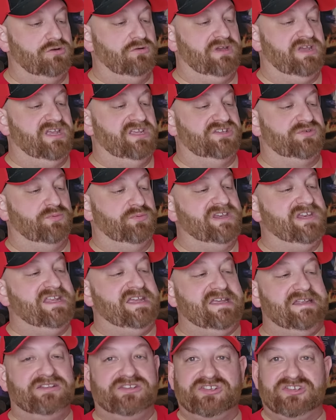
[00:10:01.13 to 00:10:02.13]
do is we
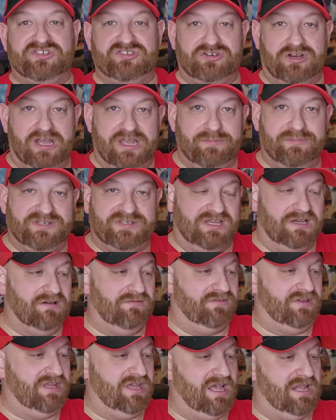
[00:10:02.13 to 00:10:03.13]
need stripes
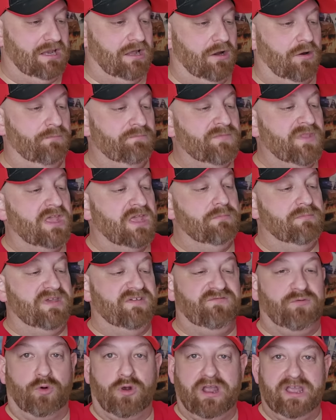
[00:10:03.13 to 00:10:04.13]
of yellow
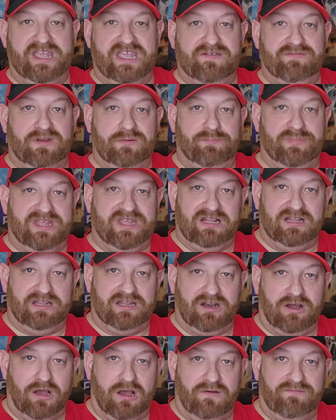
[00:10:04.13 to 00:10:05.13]
before I even peel
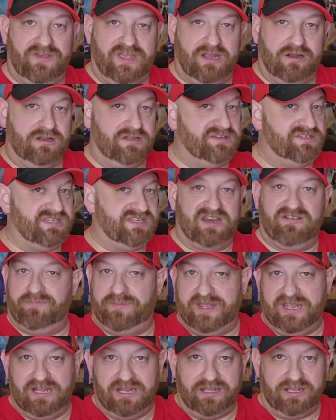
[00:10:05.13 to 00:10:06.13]
it off here, instead
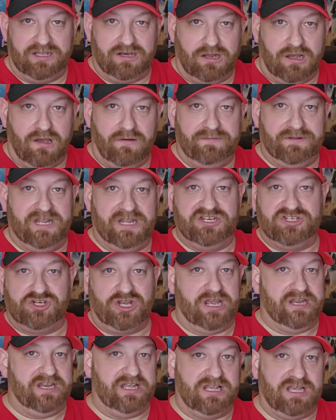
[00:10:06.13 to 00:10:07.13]
of peeling it off and then
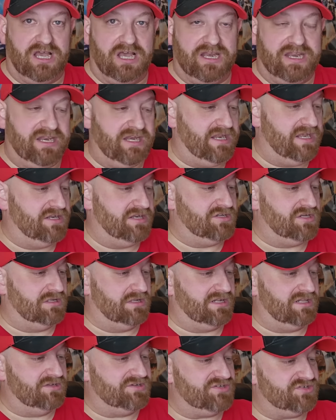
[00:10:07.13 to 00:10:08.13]
trying to cut it into
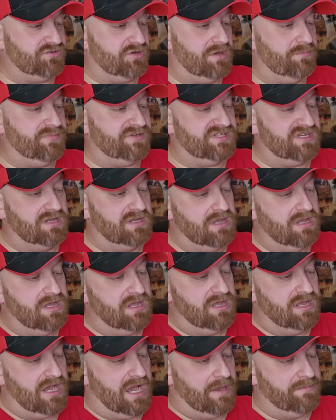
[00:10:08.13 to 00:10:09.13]
little strips,
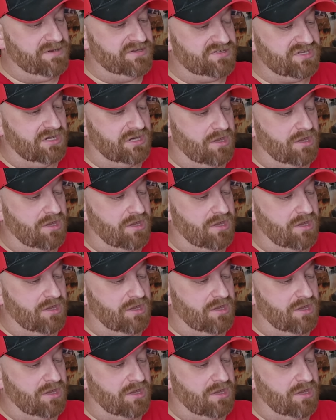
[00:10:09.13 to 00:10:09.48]
I'm just